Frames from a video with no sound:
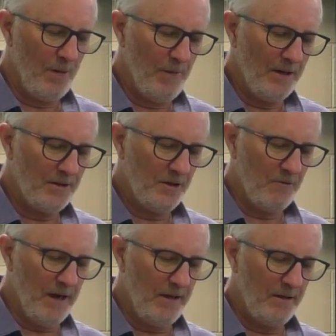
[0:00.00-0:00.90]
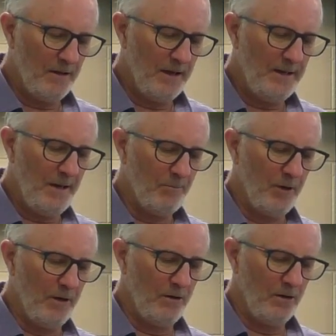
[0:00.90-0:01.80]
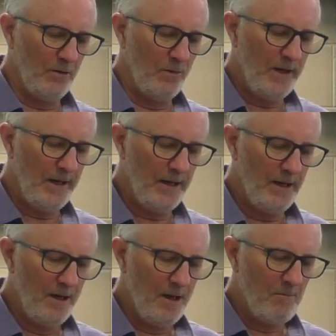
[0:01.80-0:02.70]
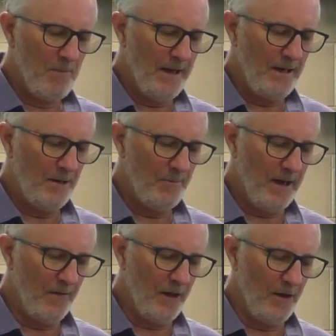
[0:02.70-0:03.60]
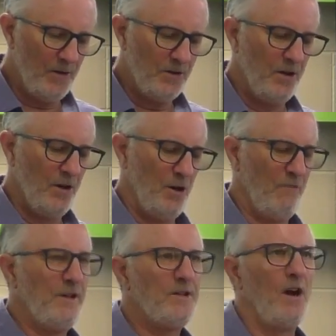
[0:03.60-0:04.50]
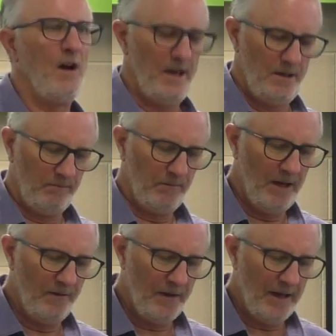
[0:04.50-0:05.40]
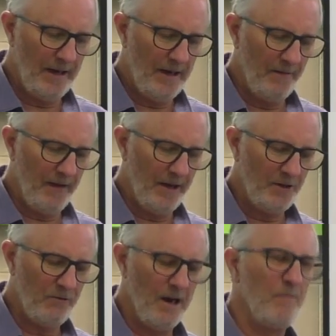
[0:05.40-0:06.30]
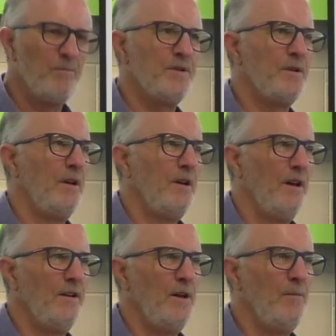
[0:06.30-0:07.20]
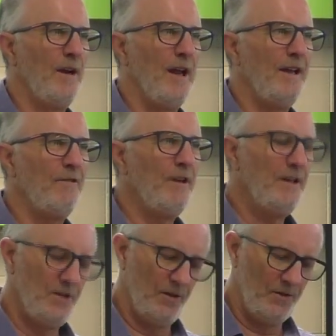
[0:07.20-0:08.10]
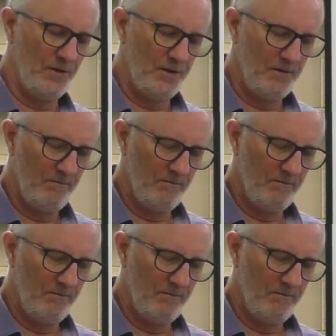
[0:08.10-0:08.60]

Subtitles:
amongst the great Adept Brotherhood, we hear mainly about those who reside and have ashrams in the Himalayan regions.